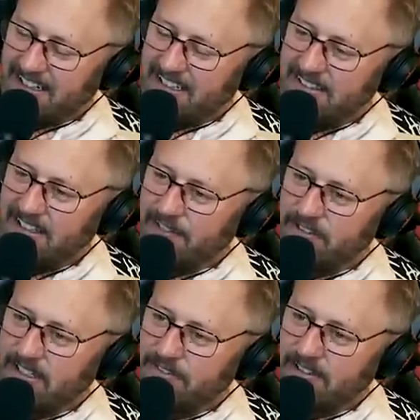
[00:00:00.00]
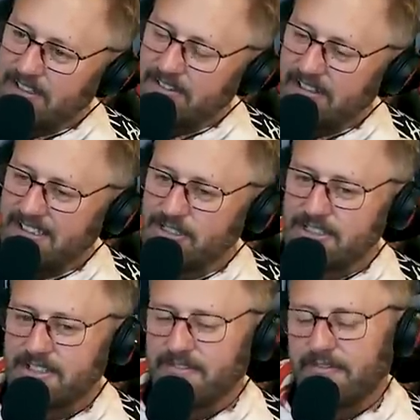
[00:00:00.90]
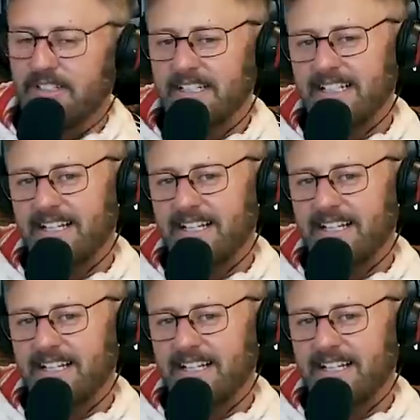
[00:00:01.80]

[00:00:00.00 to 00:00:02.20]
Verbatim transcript: I loved it. That just feeling